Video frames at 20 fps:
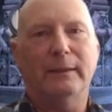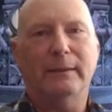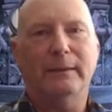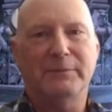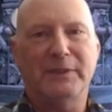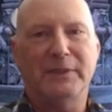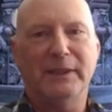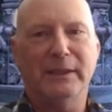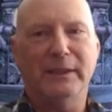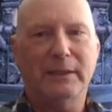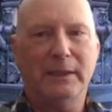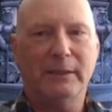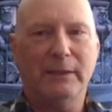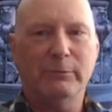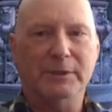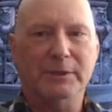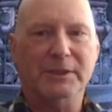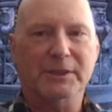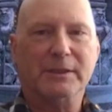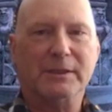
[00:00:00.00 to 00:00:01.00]
D&D uh,
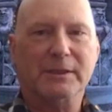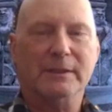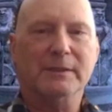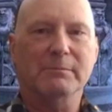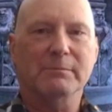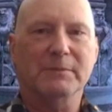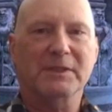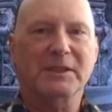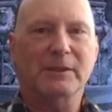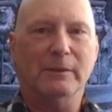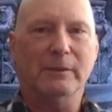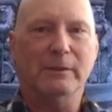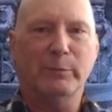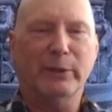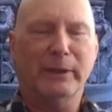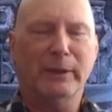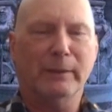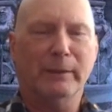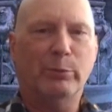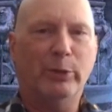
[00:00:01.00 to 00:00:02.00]
was still
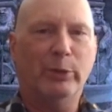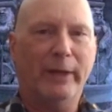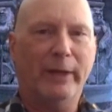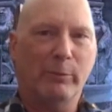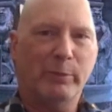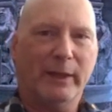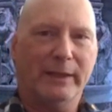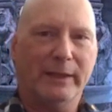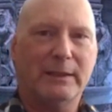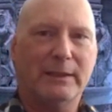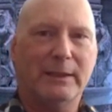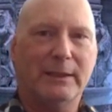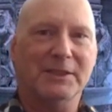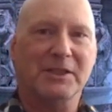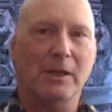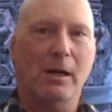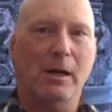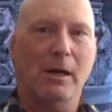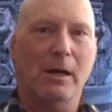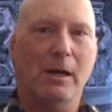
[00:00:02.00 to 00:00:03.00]
being put out by
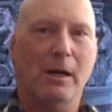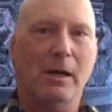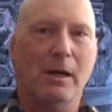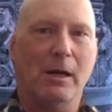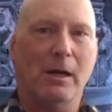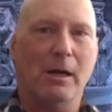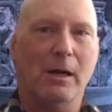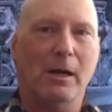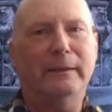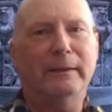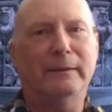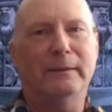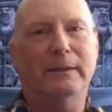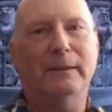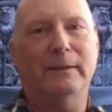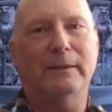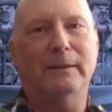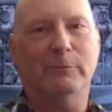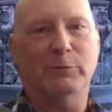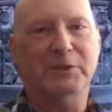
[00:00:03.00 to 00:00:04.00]
TSR in
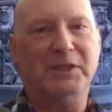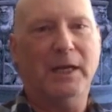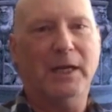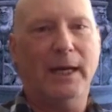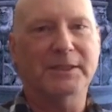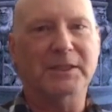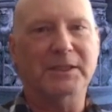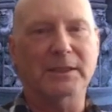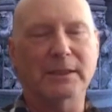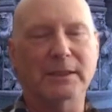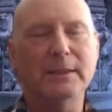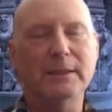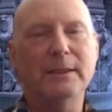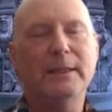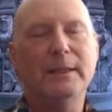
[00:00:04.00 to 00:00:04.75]
Wisconsin.